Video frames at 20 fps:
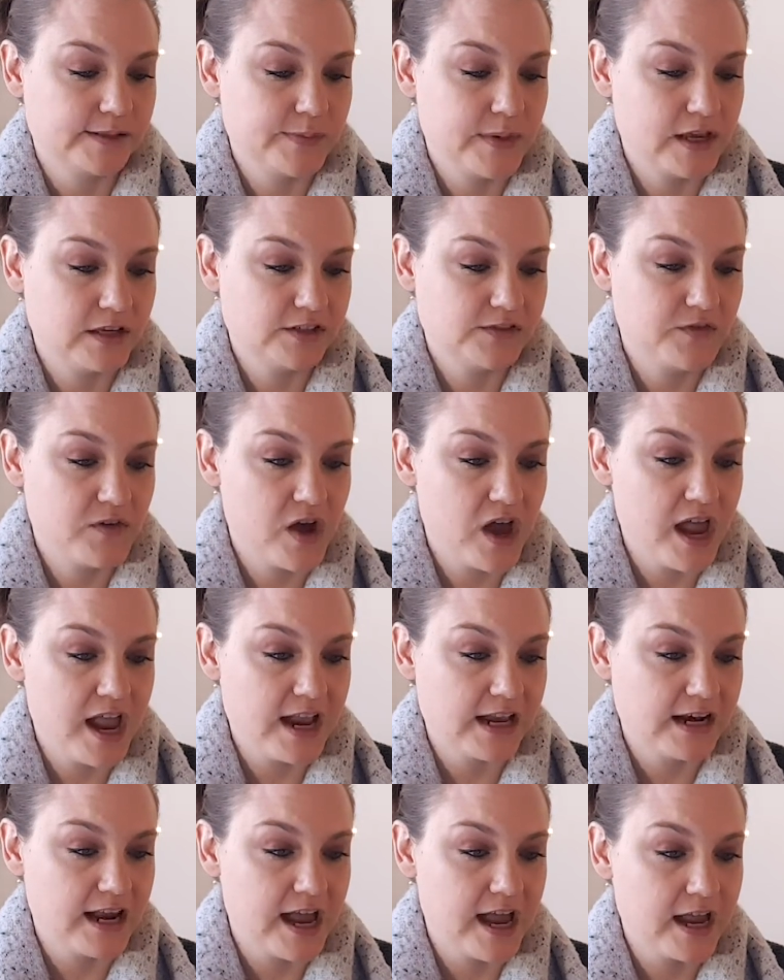smells
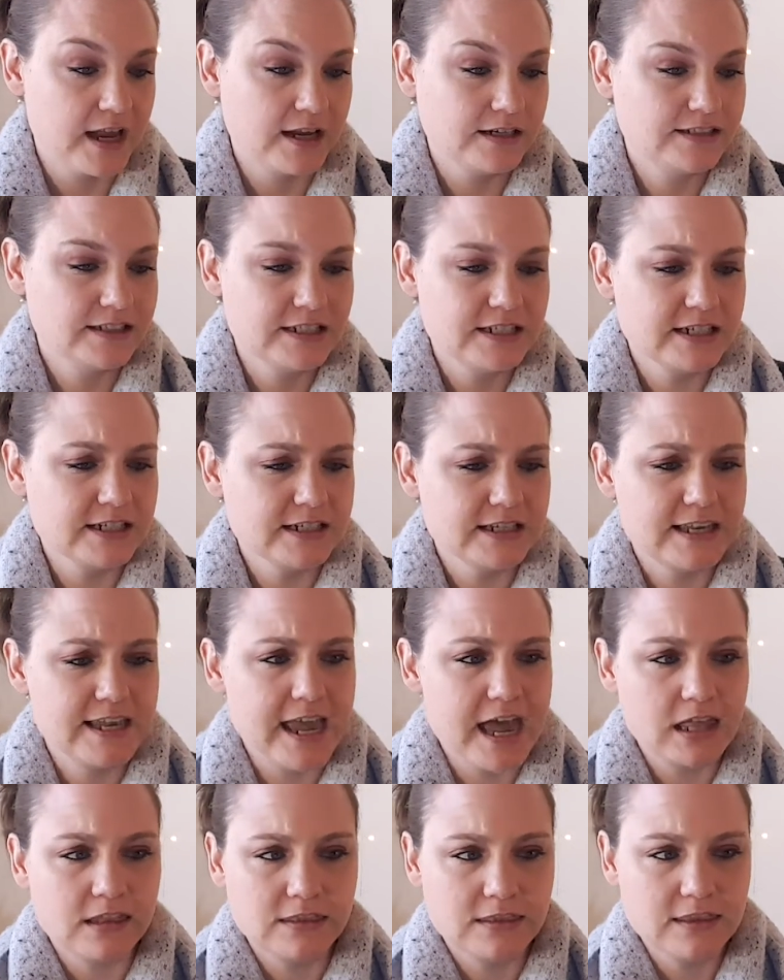fine. I didn't
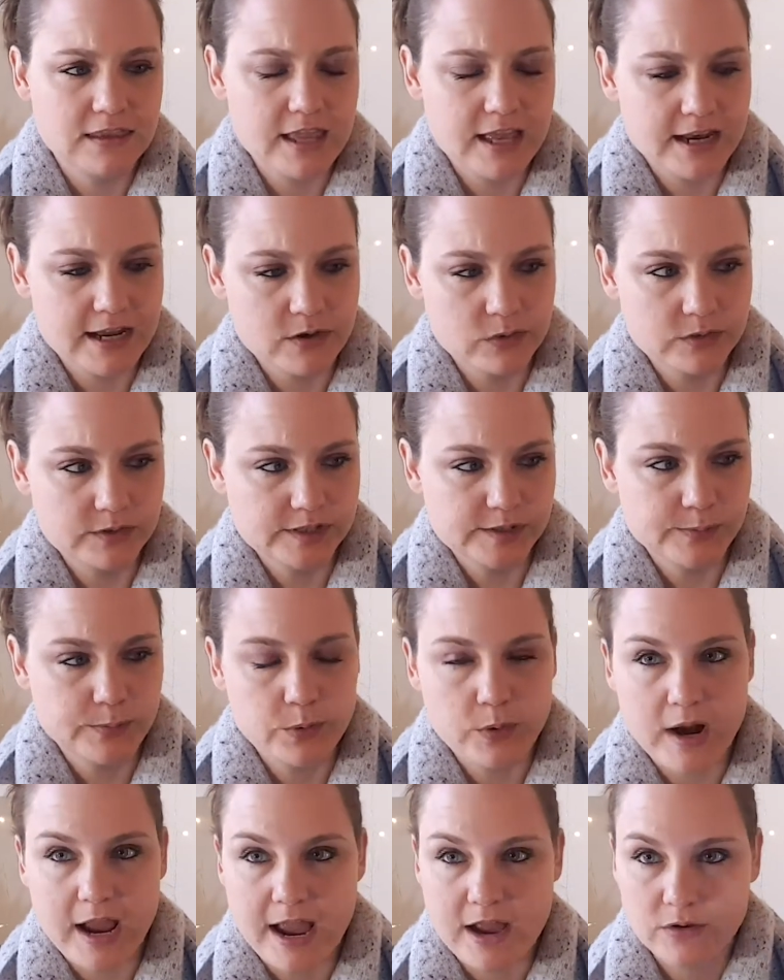get that it was
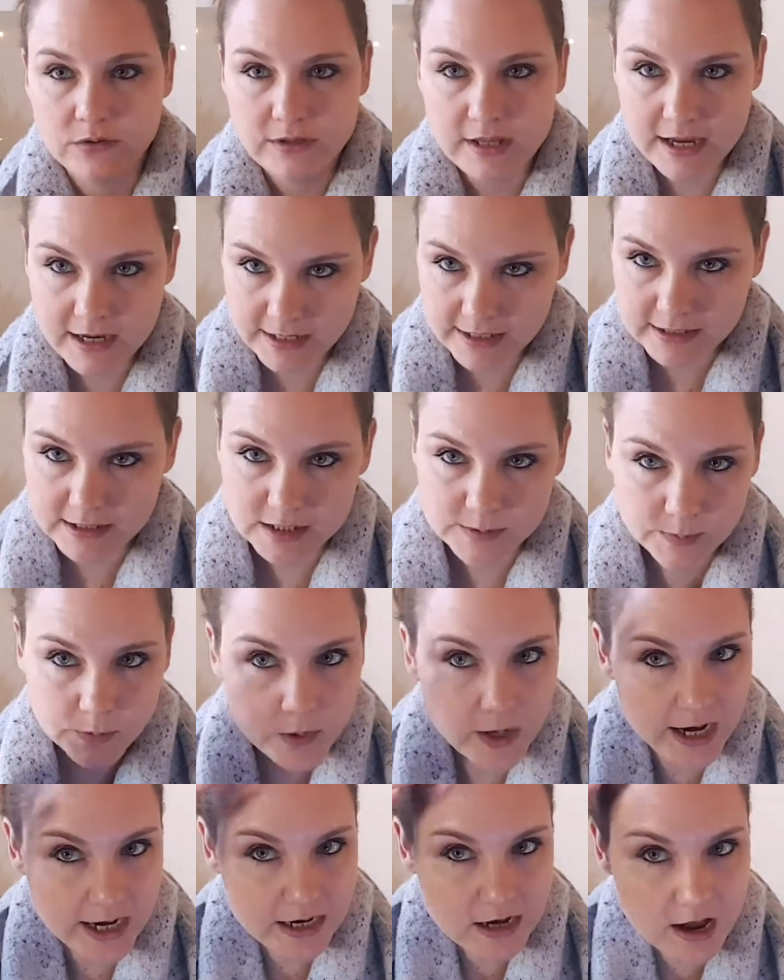brown, it
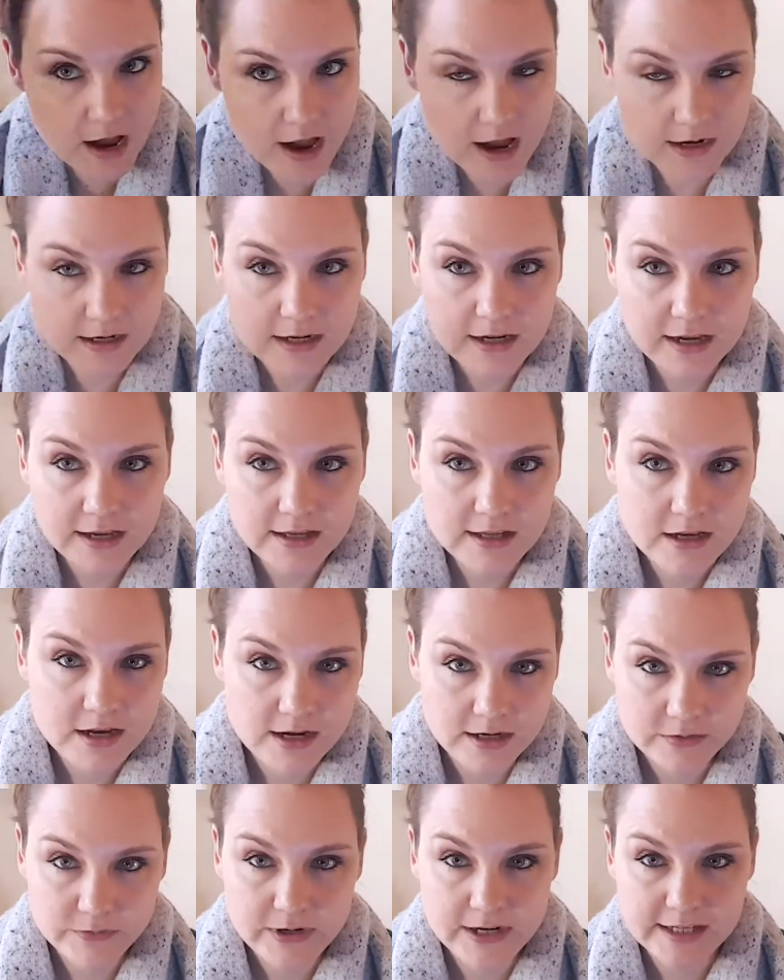sprayed on,
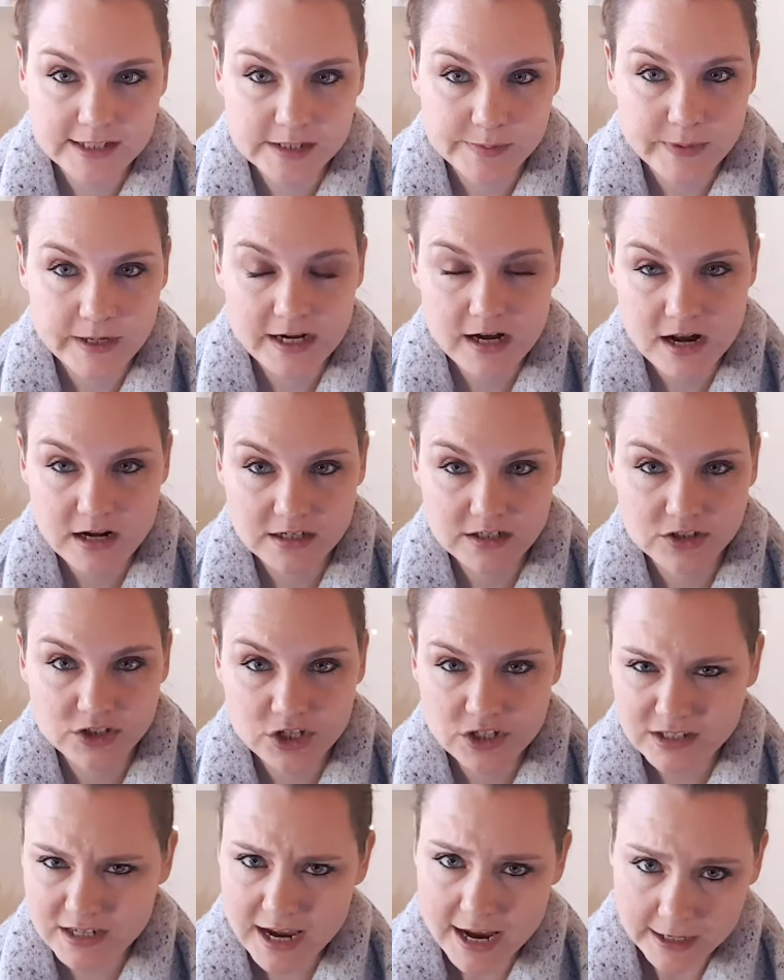and when it sprayed on, it
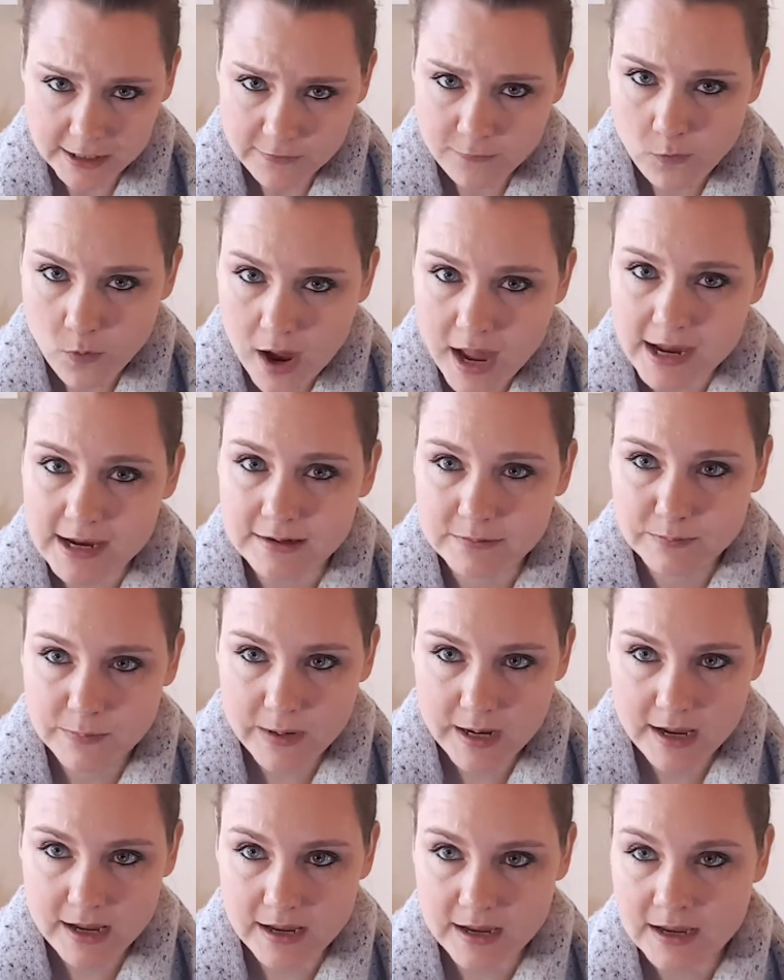looked kind of white,
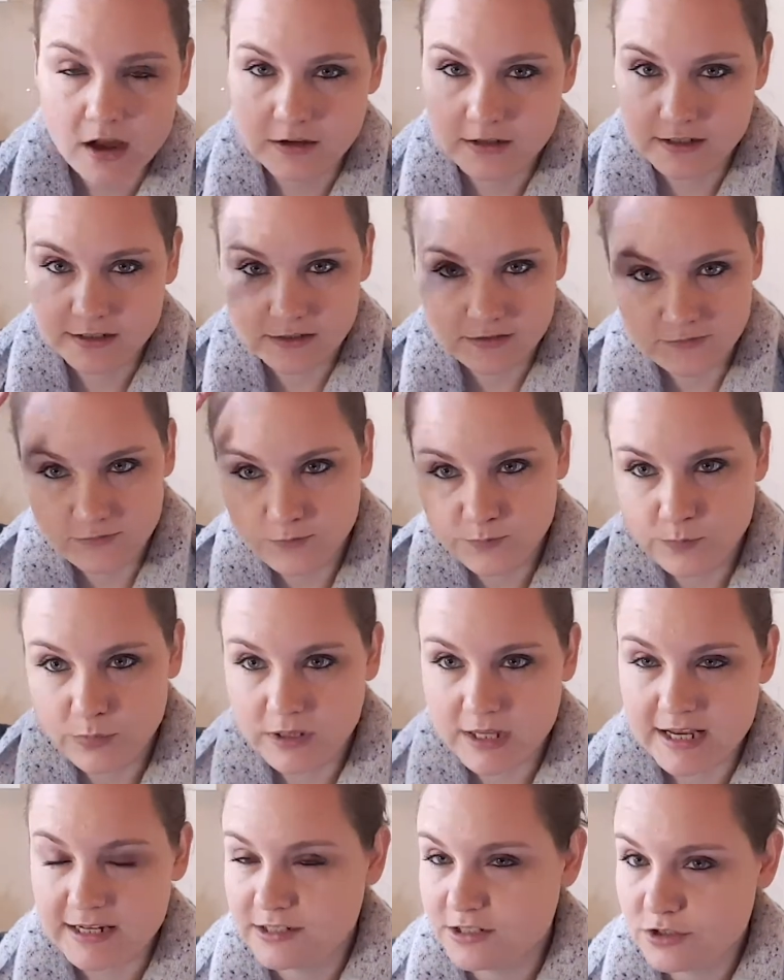but it
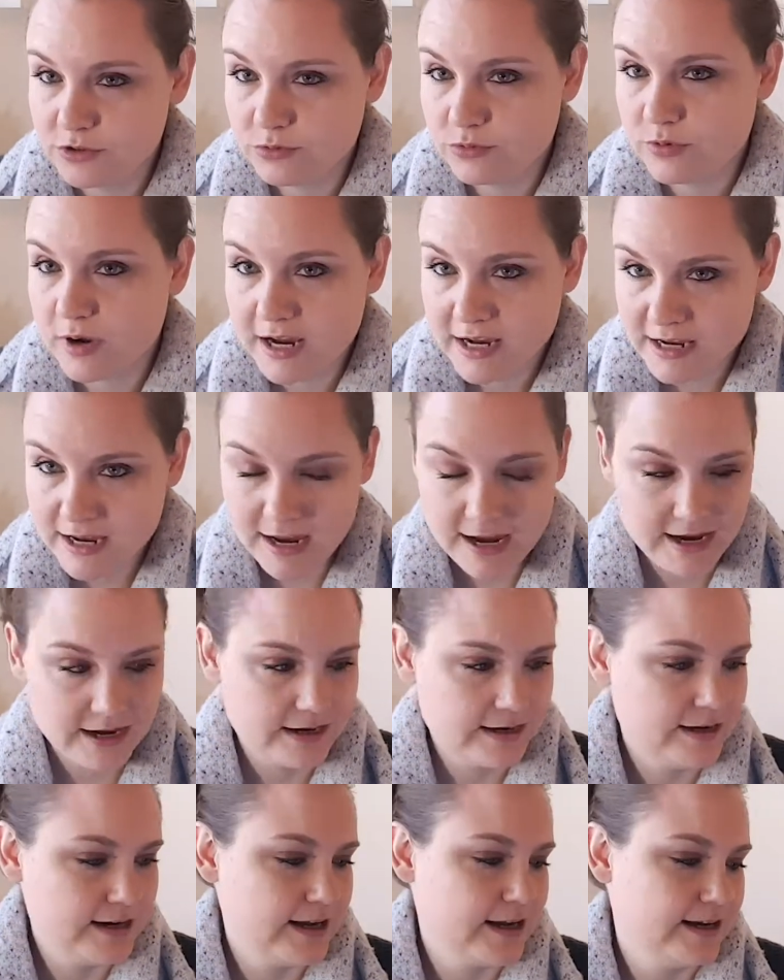blended right
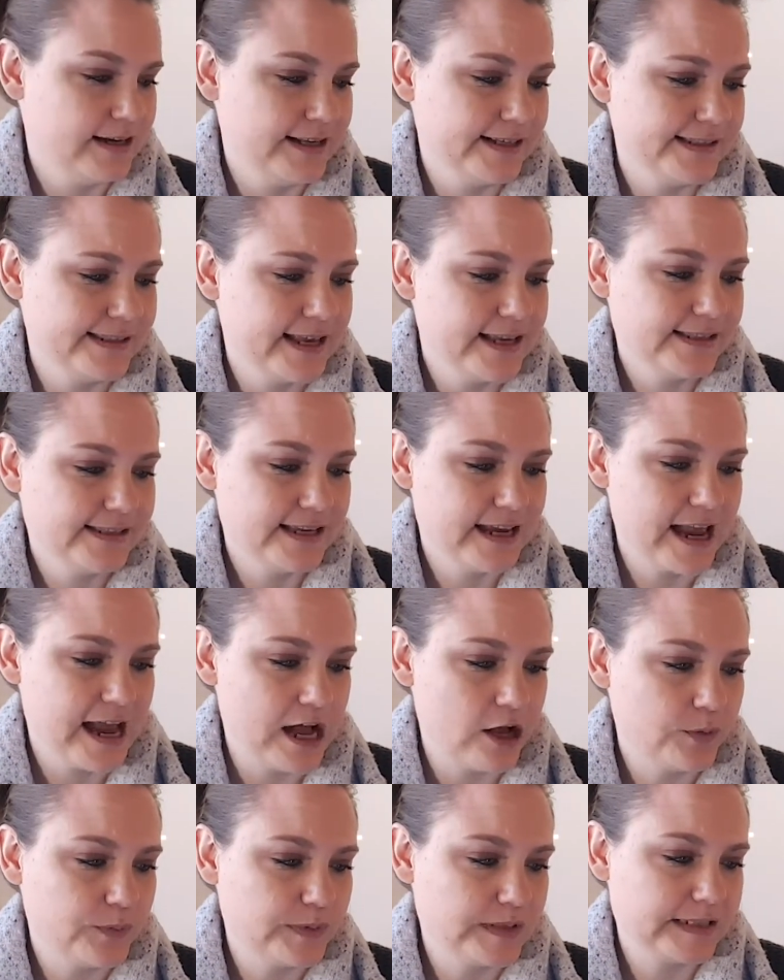in, and it says it
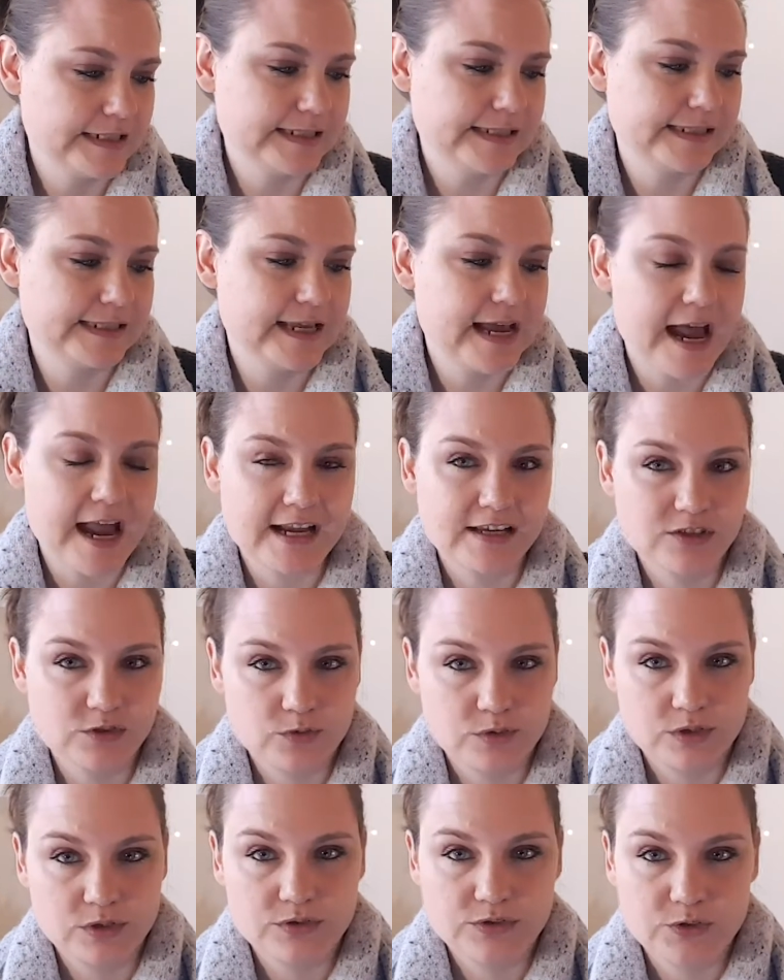helps disguise
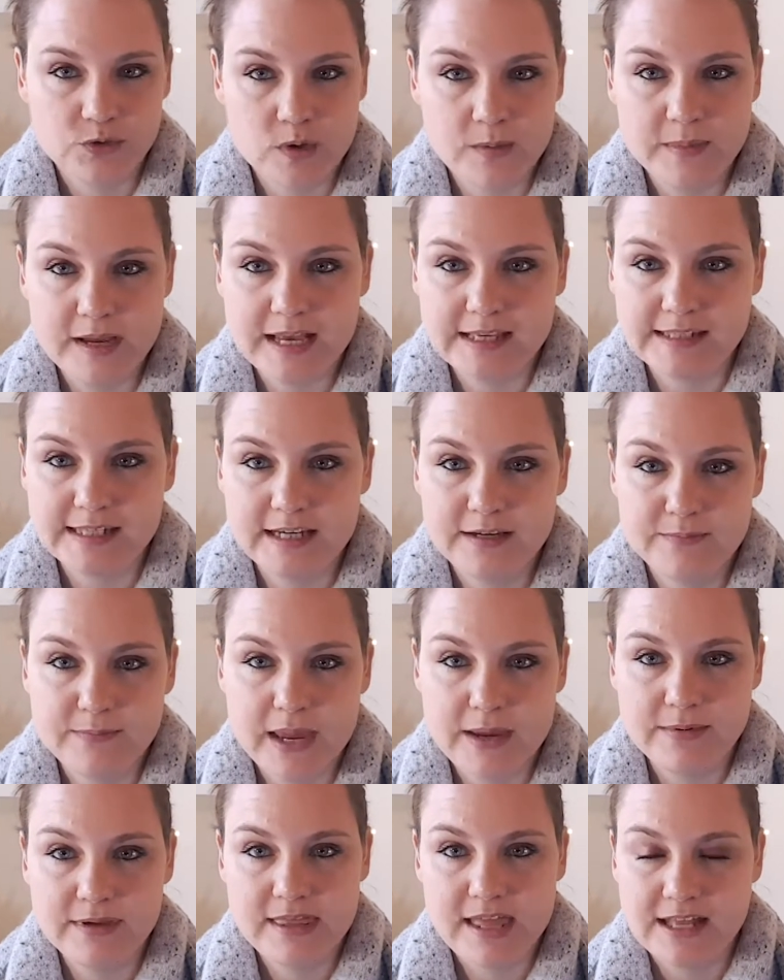roots, so I'm guessing
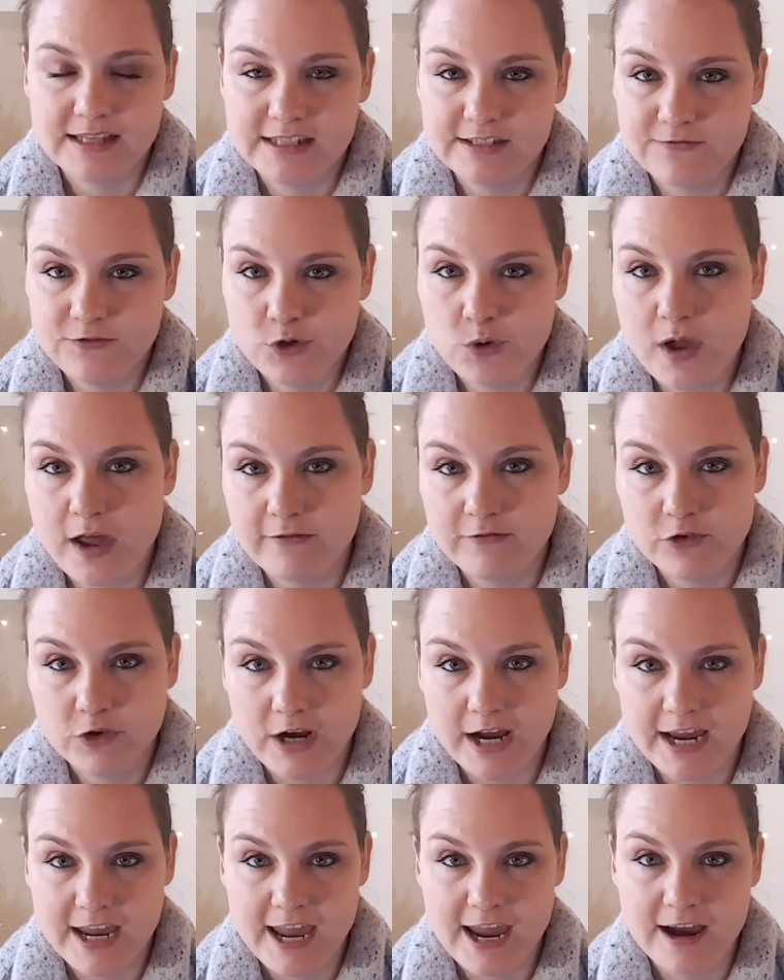maybe that's if you have
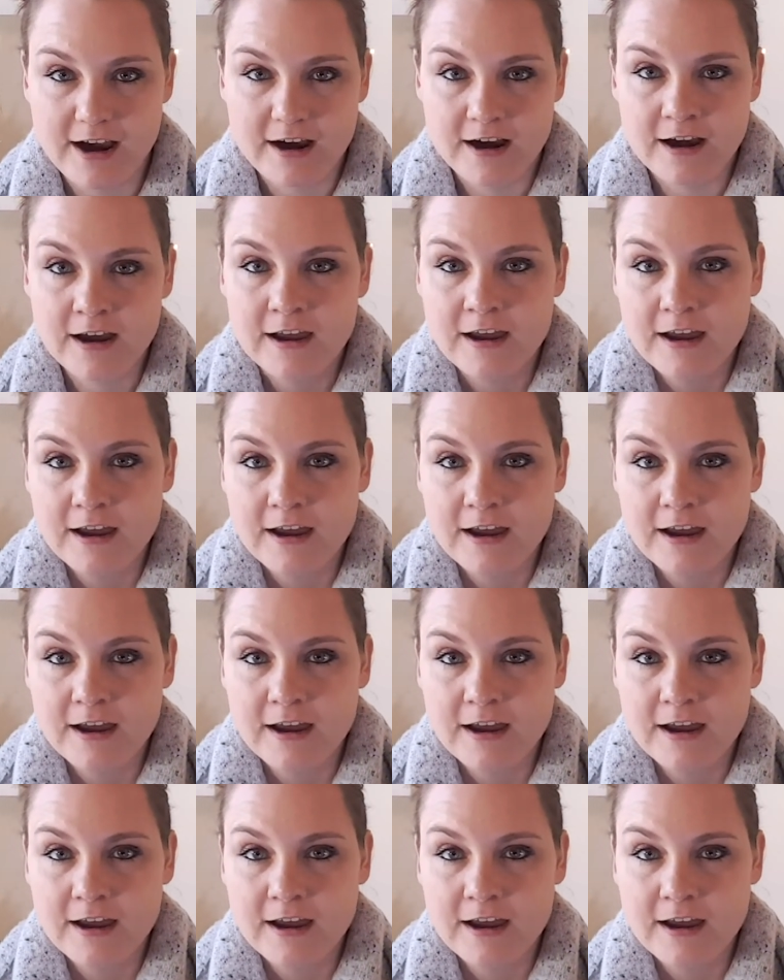gray hair